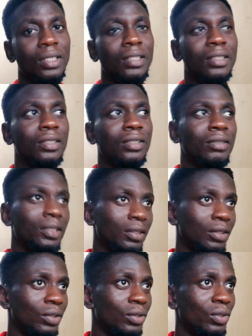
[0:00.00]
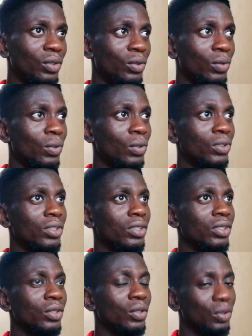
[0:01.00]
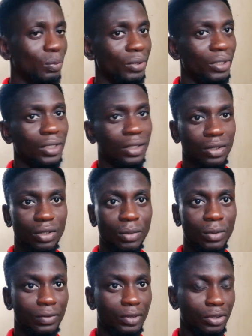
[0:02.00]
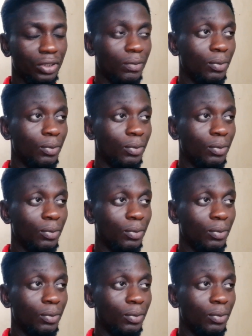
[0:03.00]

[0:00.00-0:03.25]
I really don't know what is going to be the outcome of the trade,